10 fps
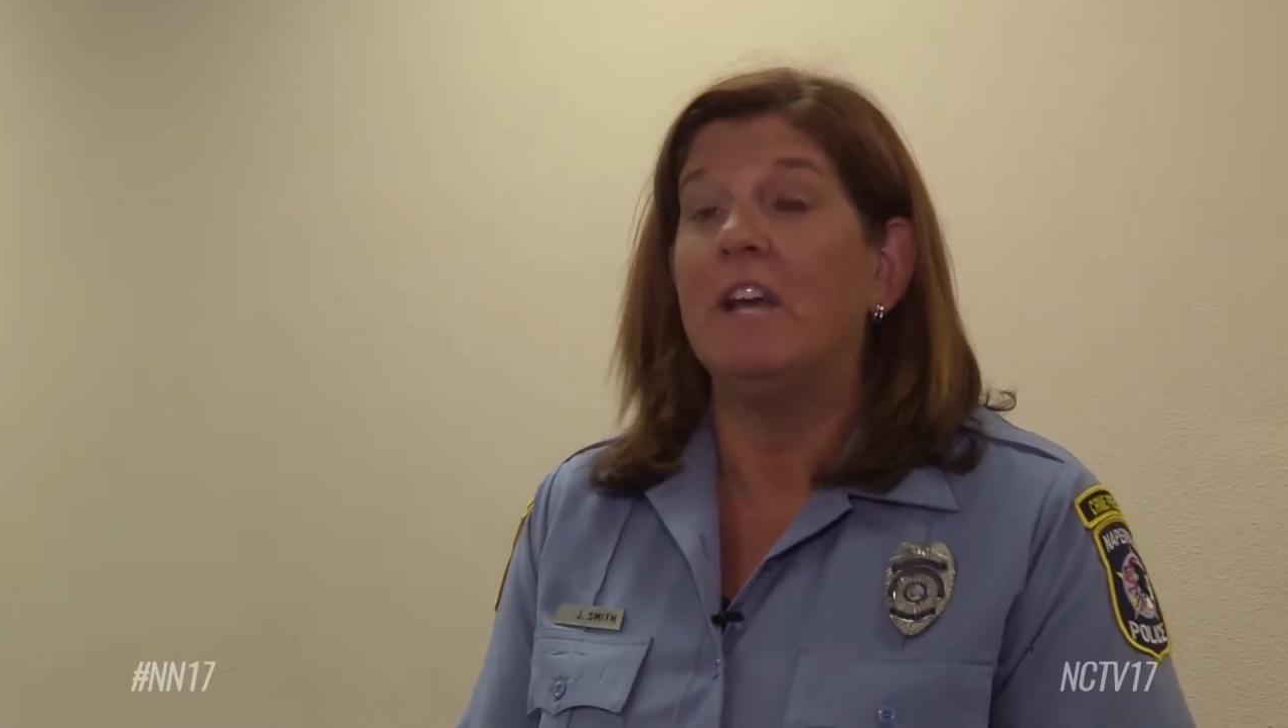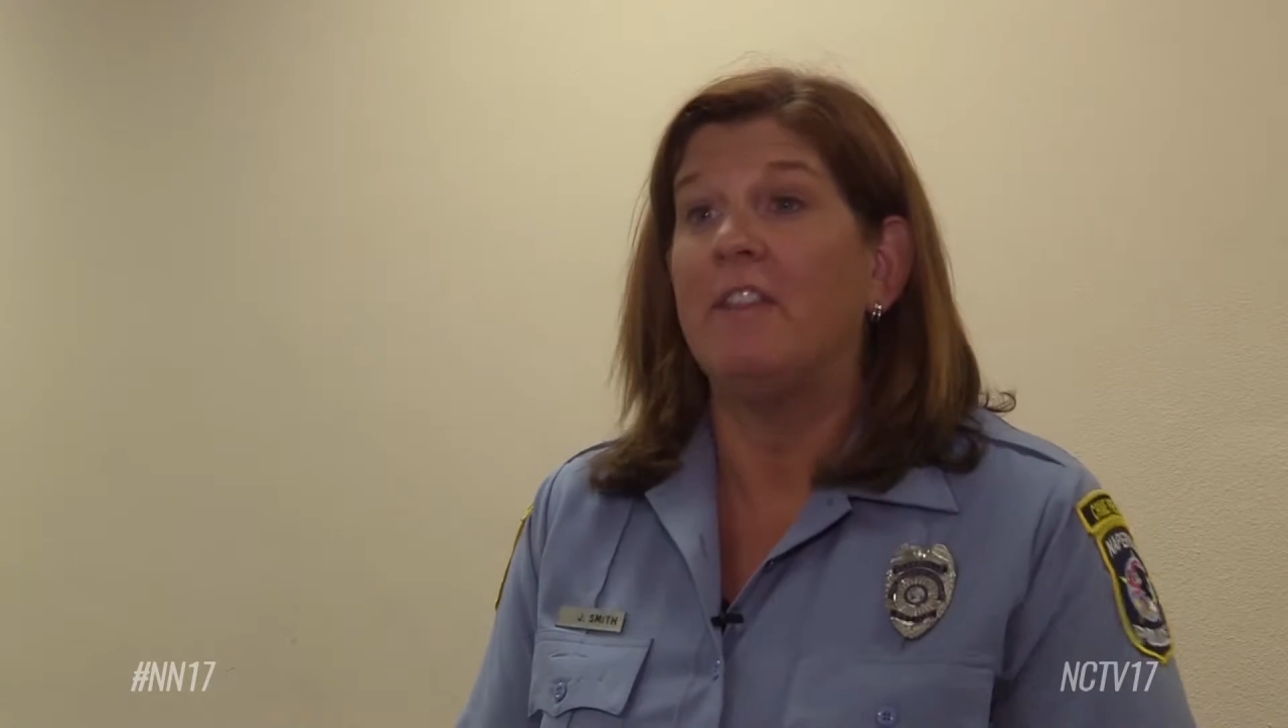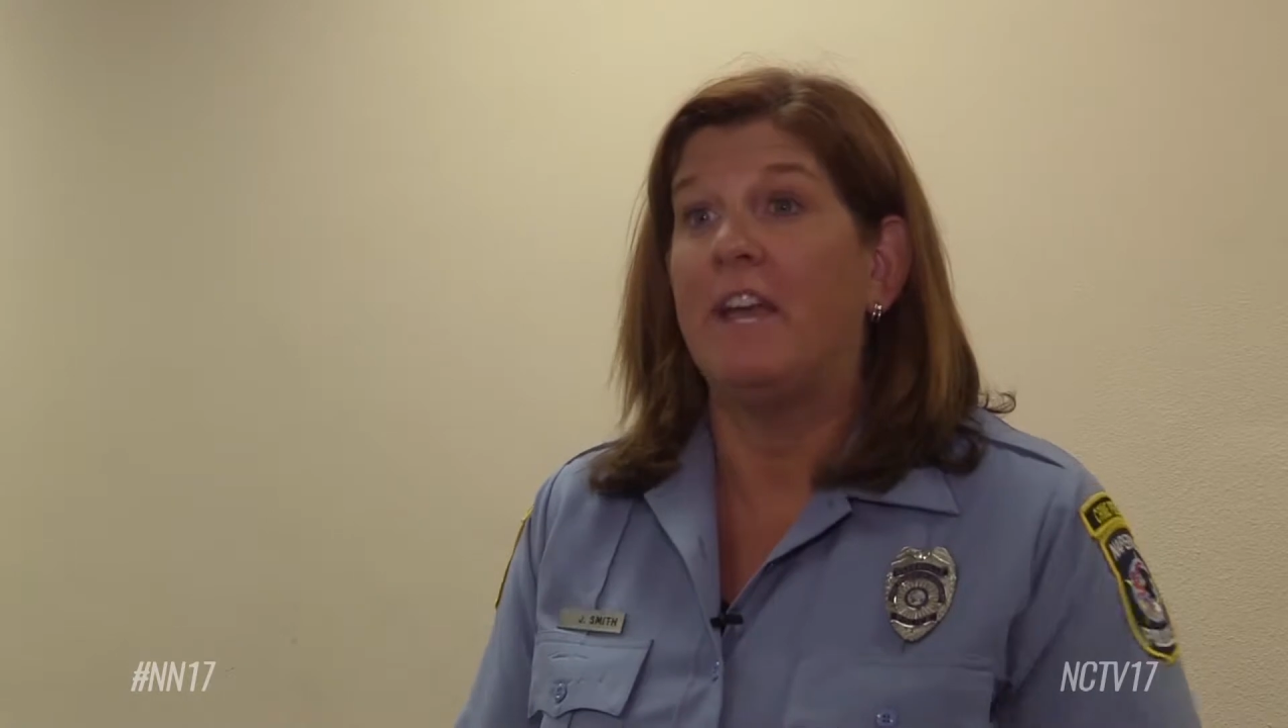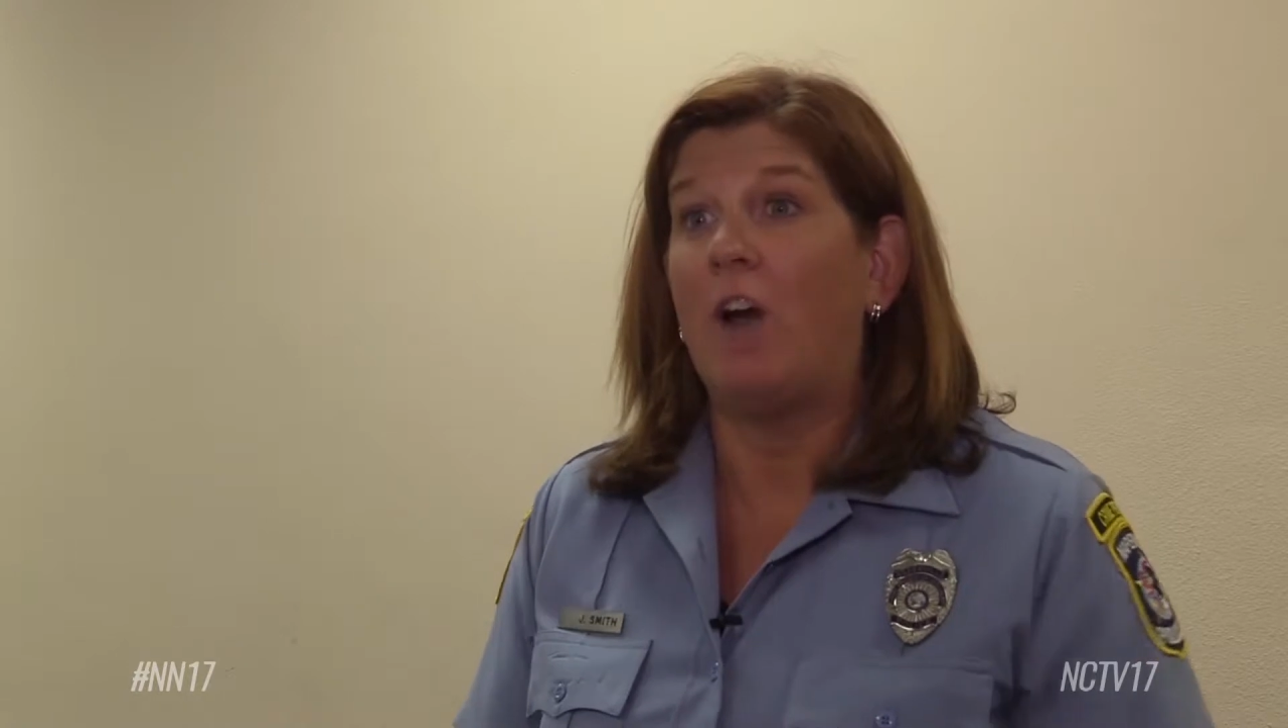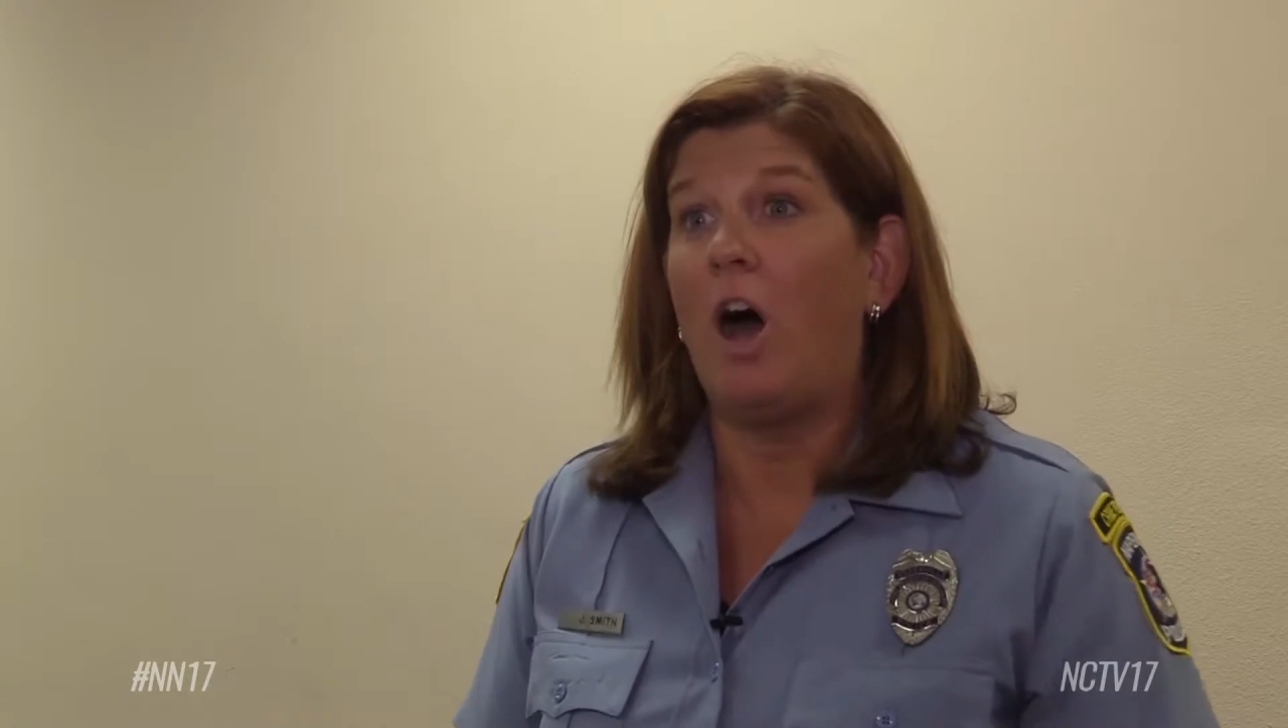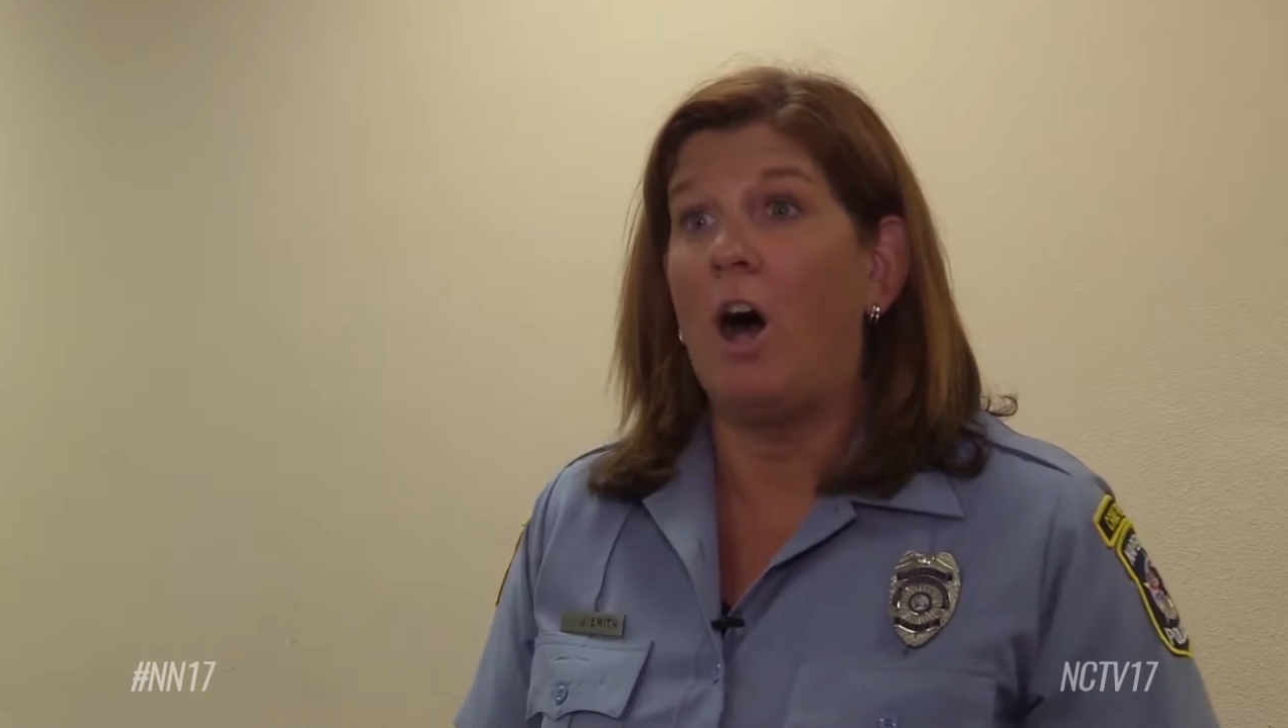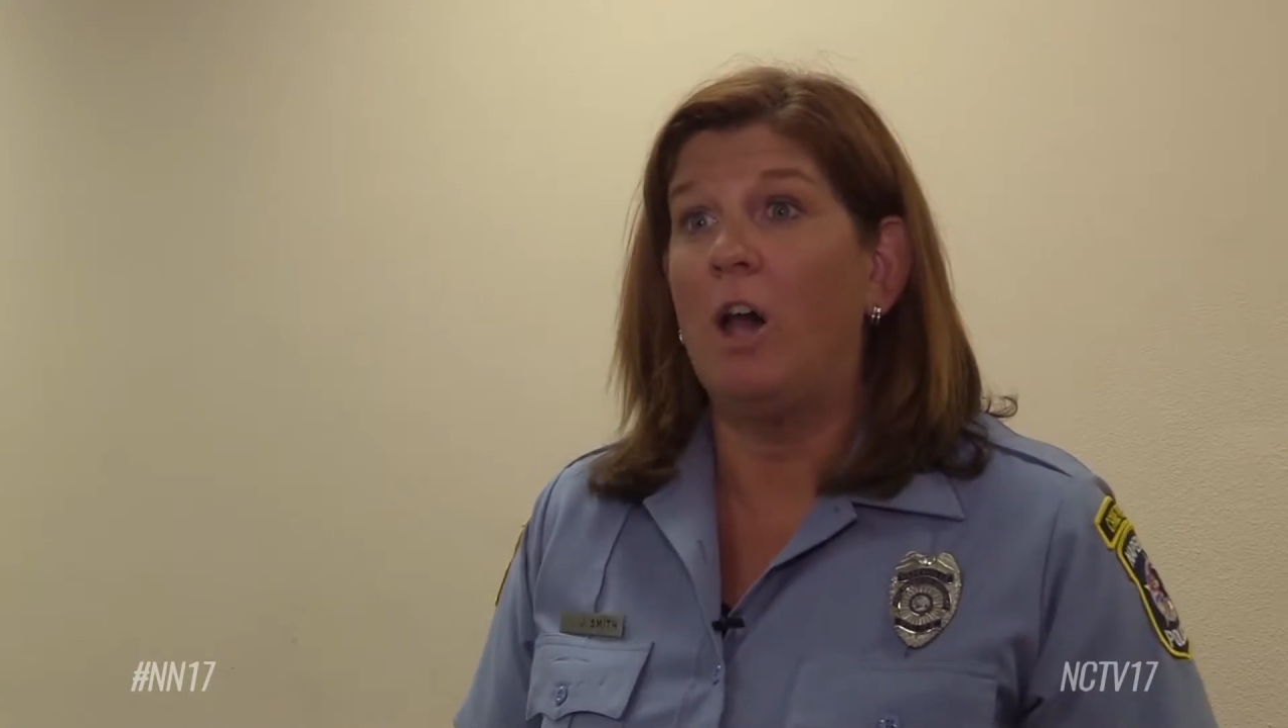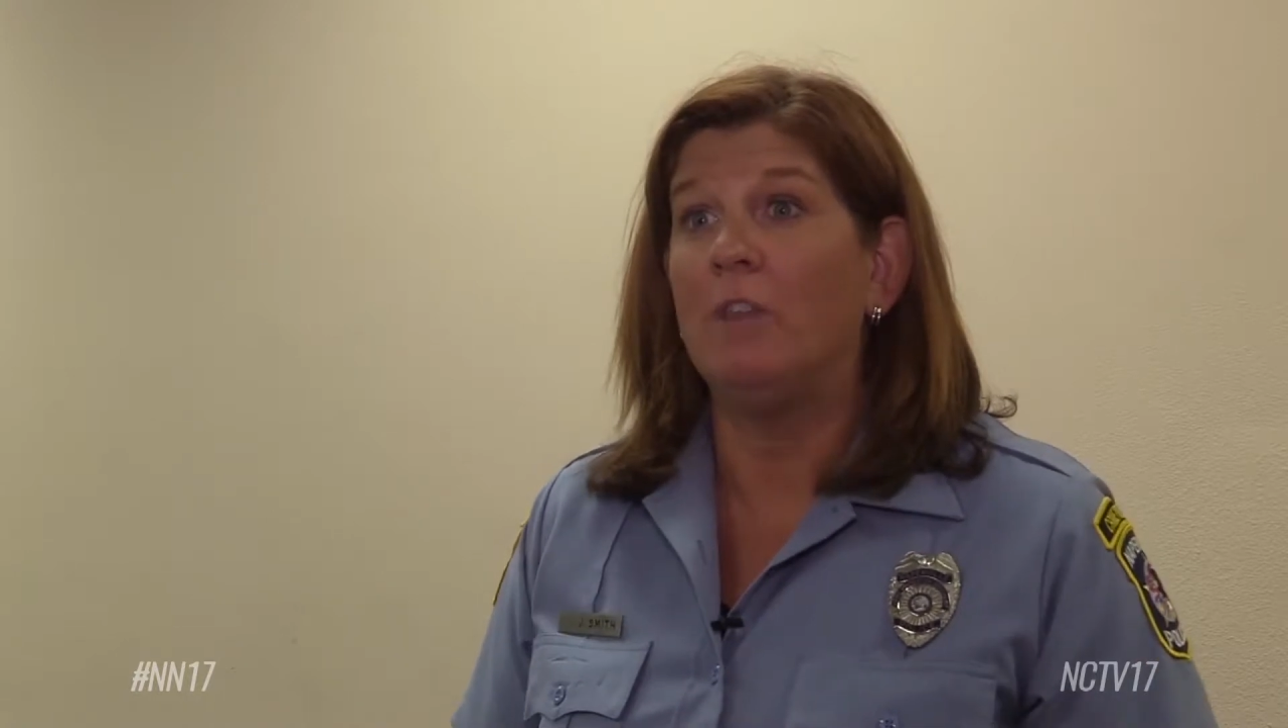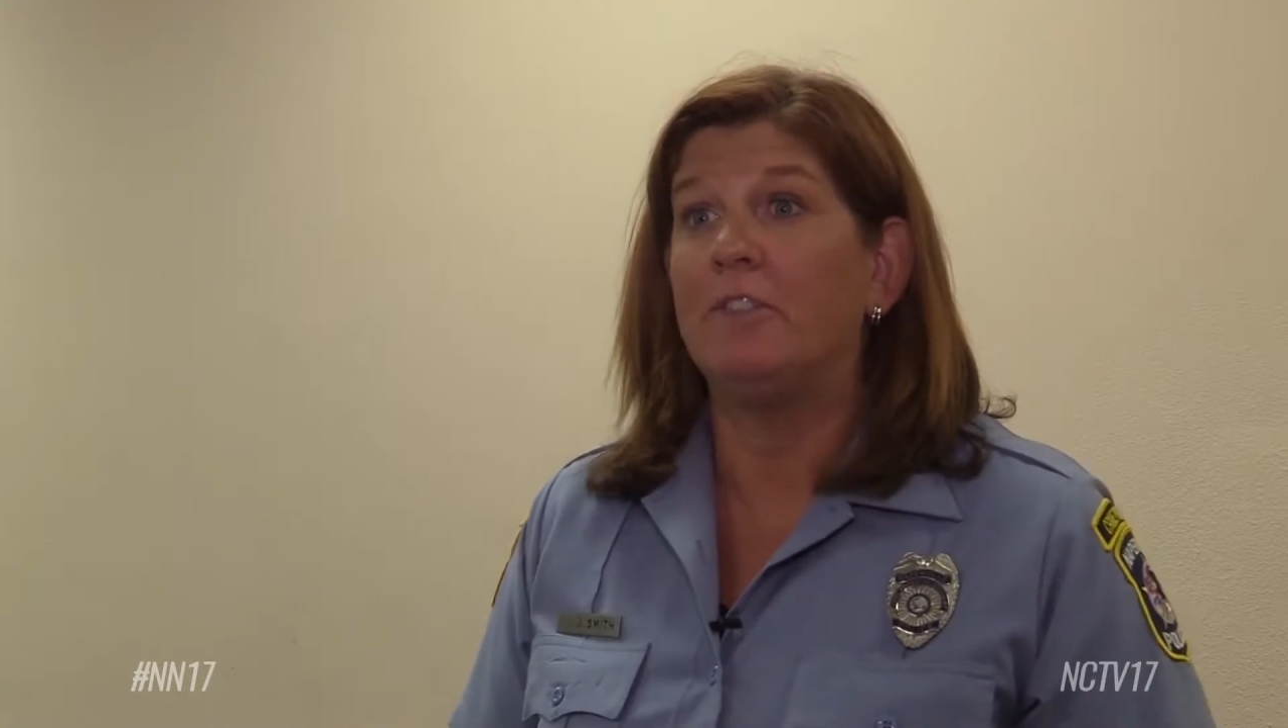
They call